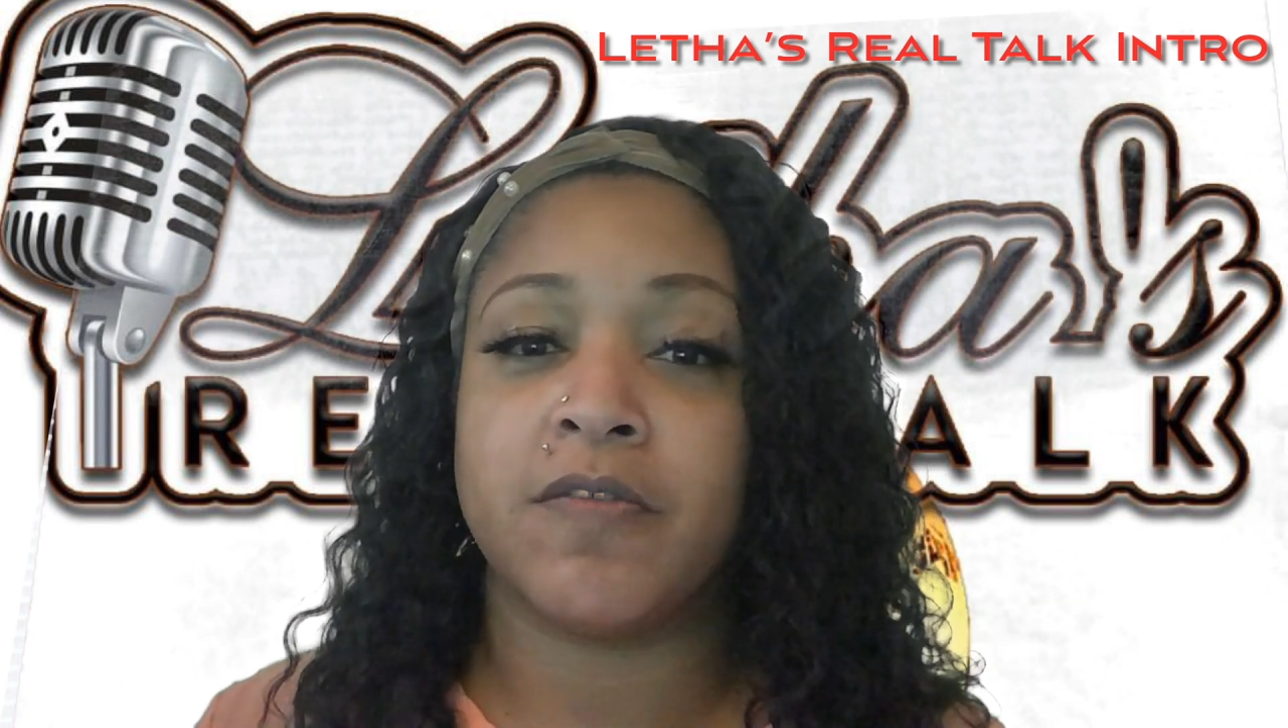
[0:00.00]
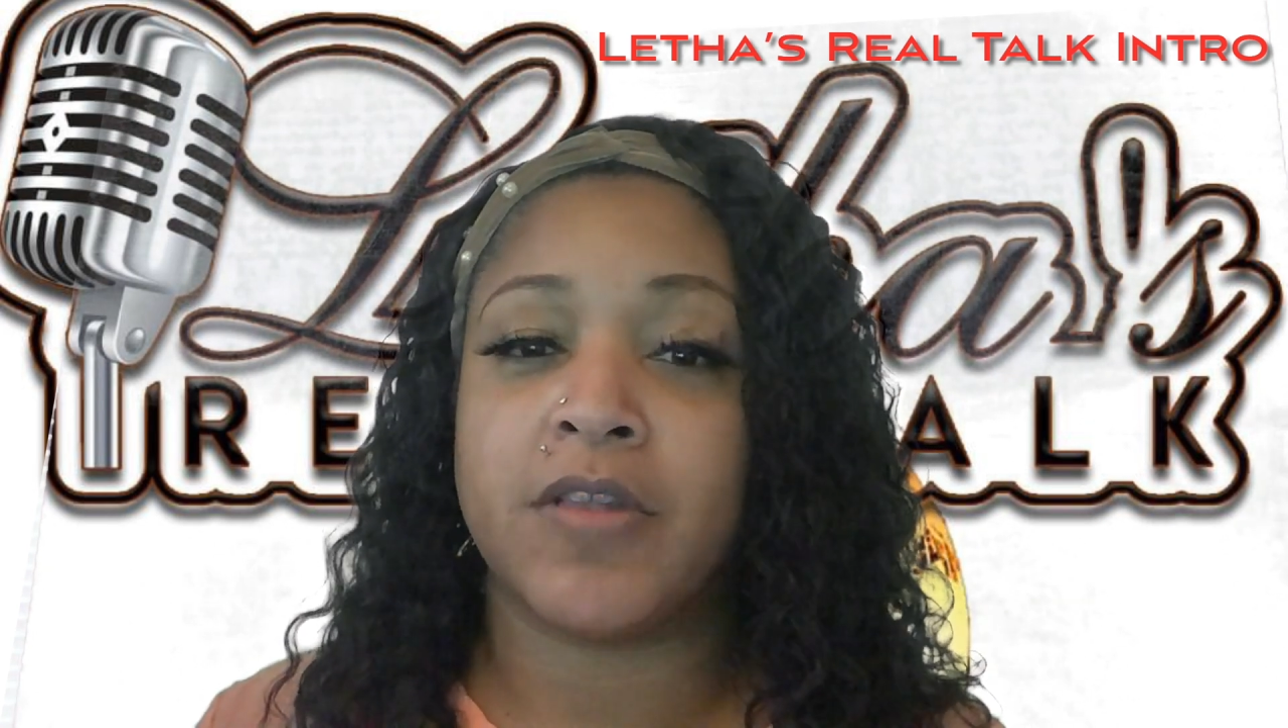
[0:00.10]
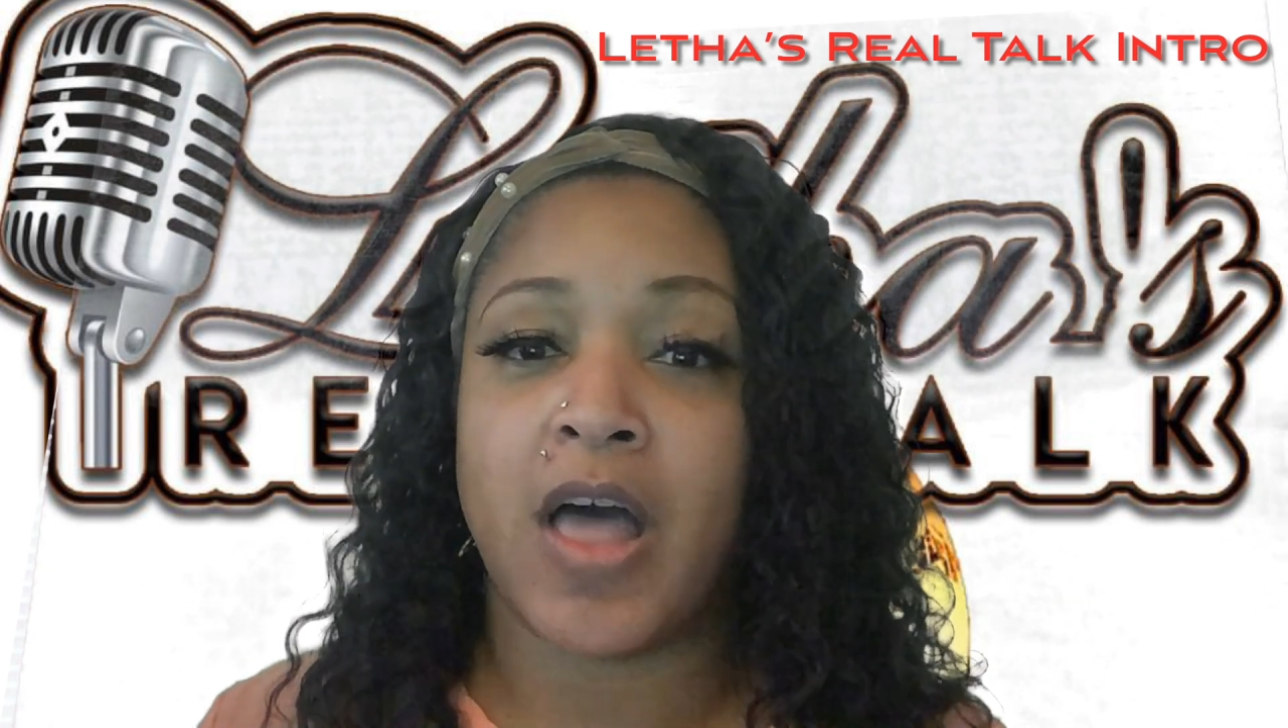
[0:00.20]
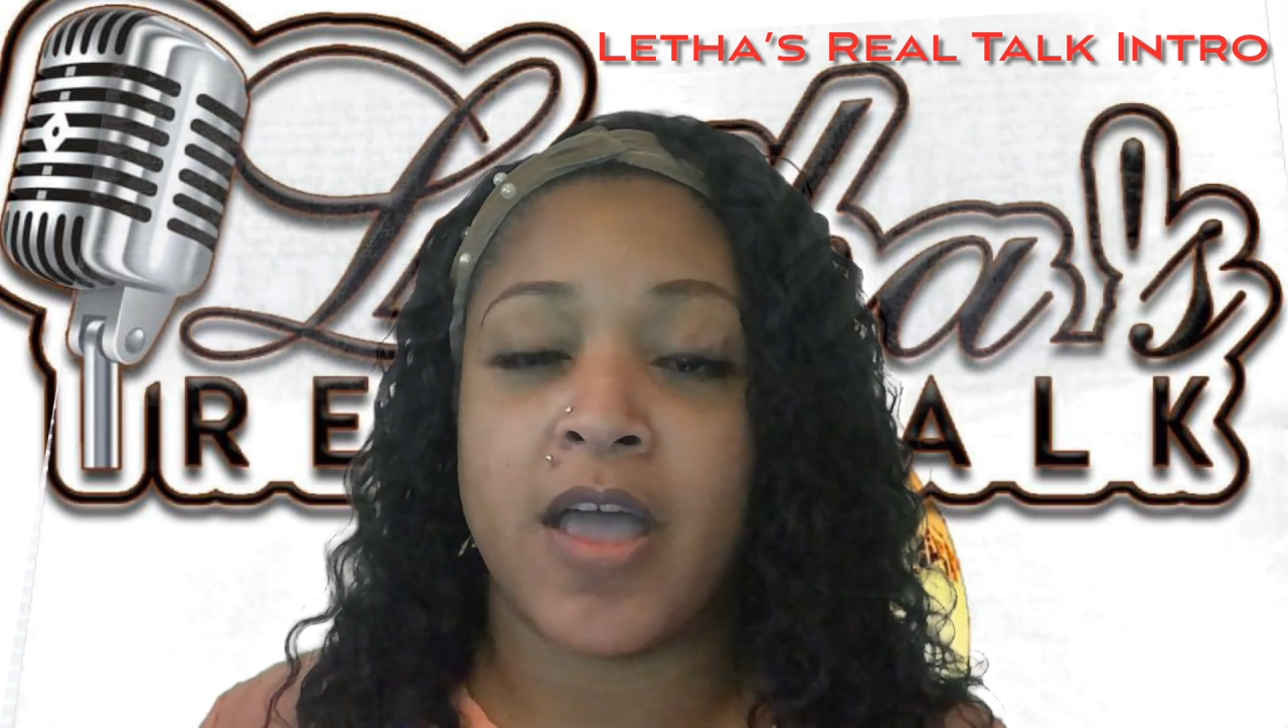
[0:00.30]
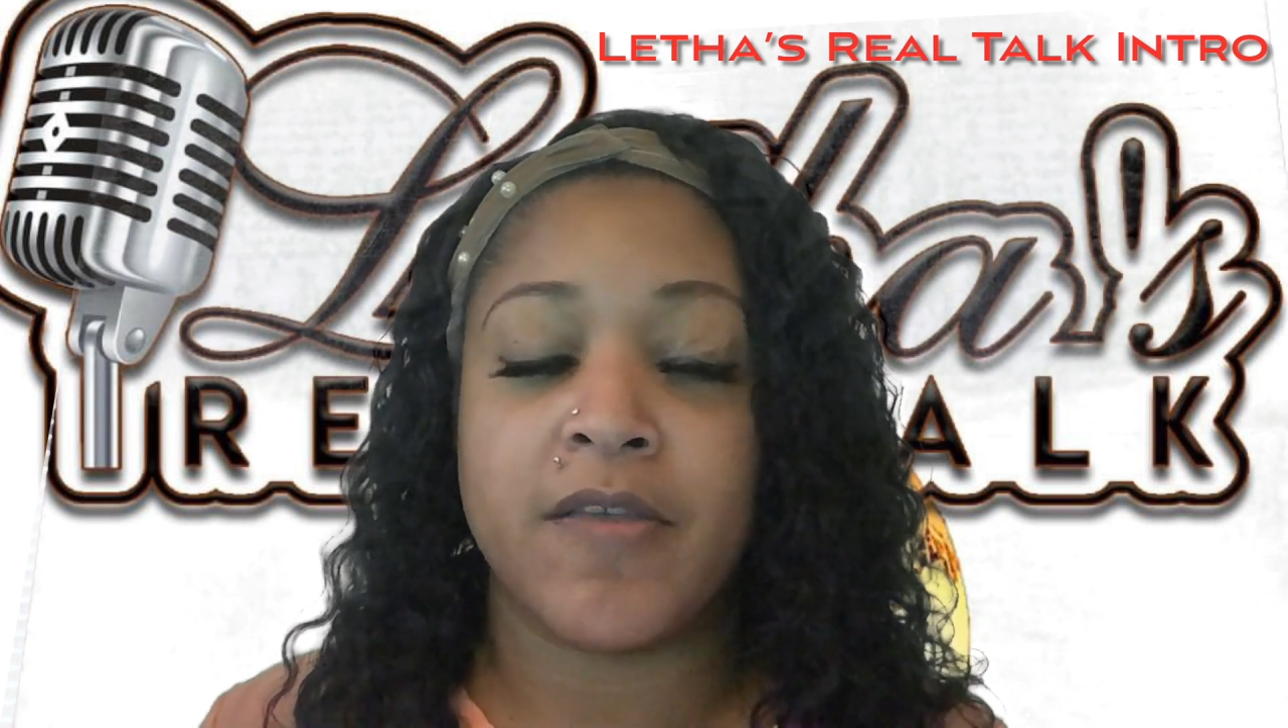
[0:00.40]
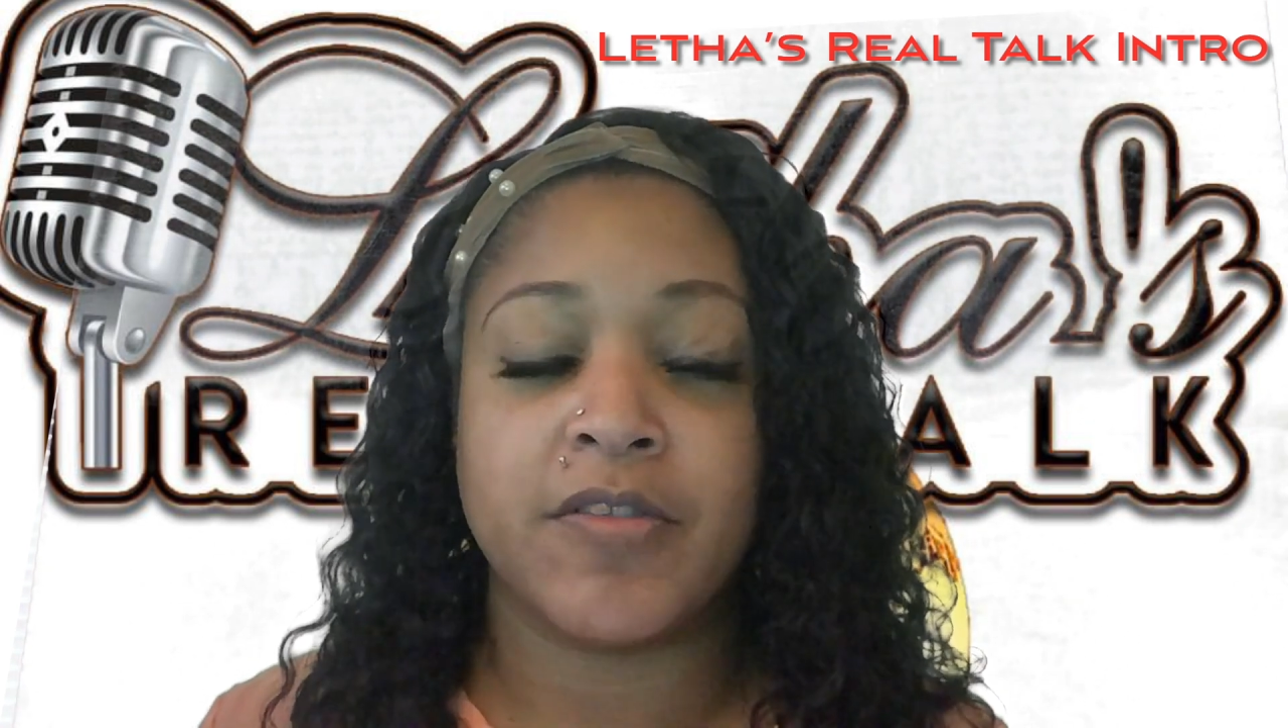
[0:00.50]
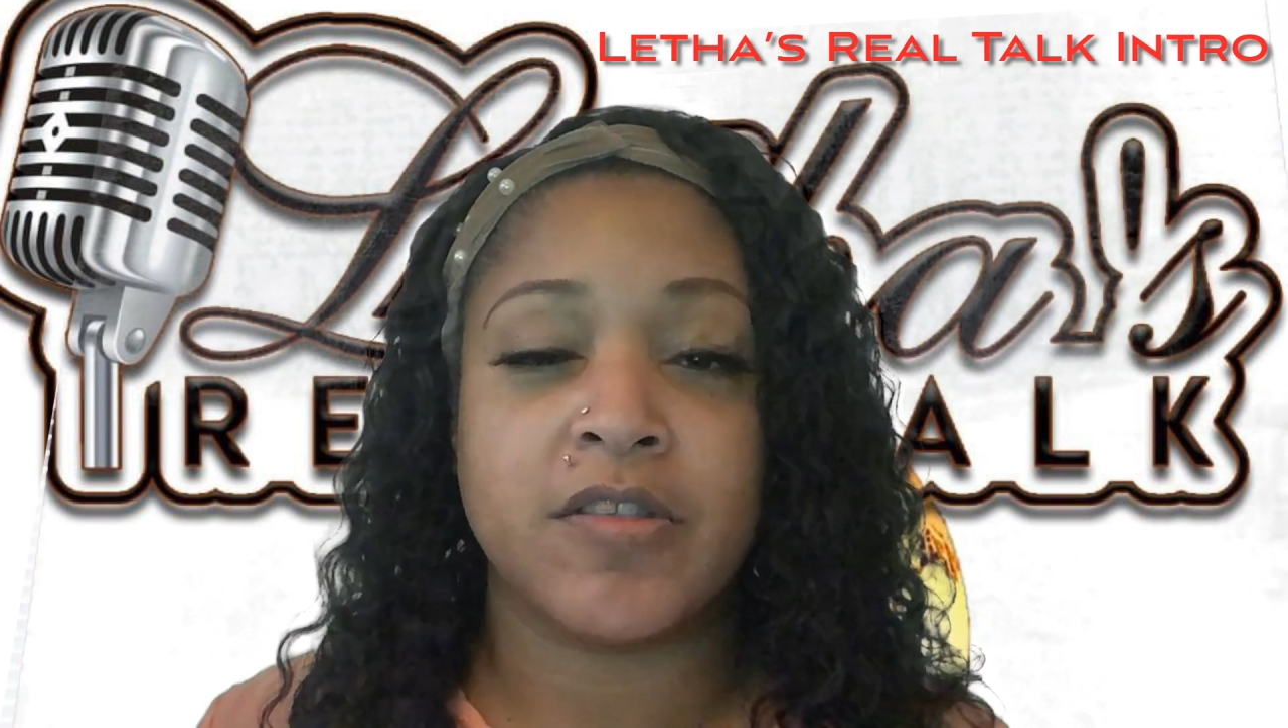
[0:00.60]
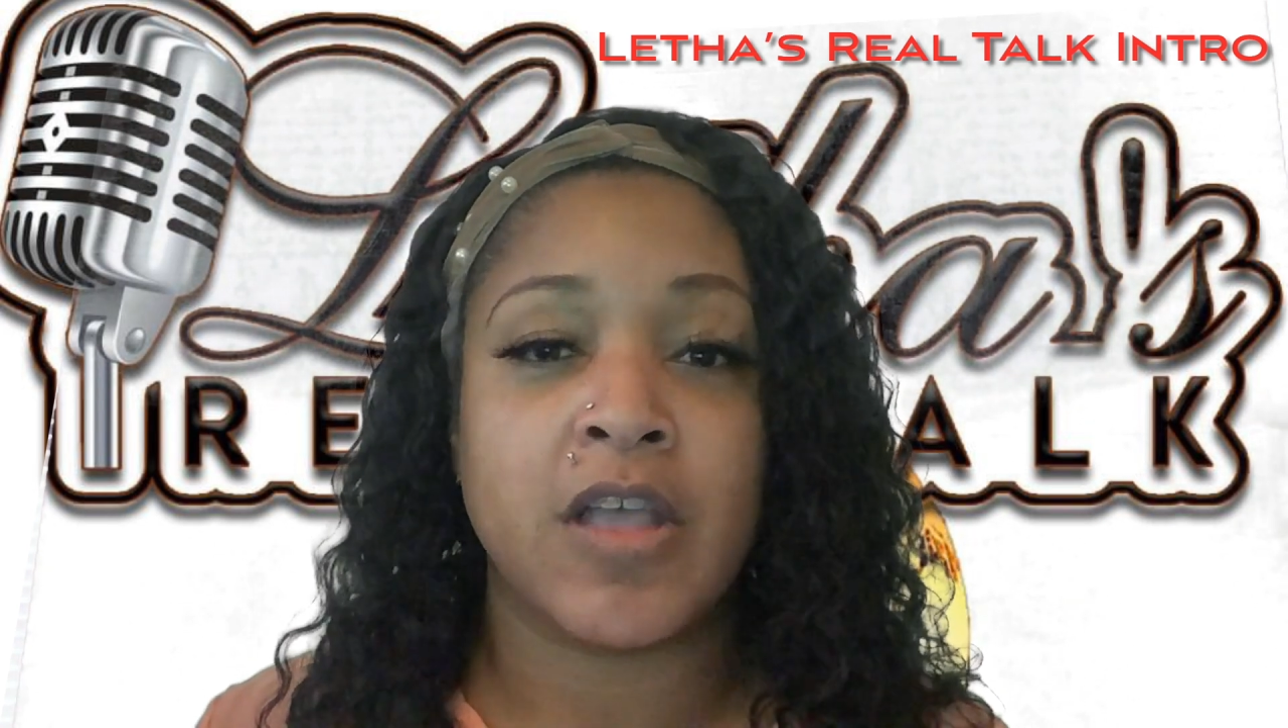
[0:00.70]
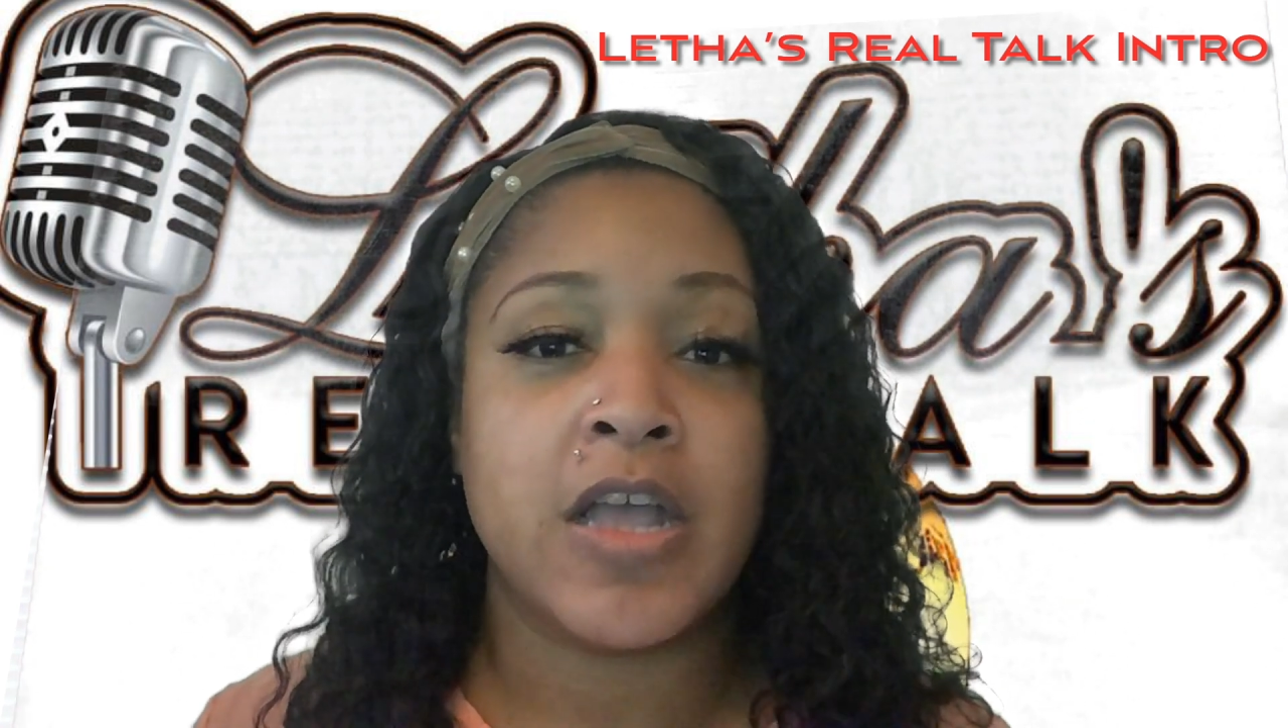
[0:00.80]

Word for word: life,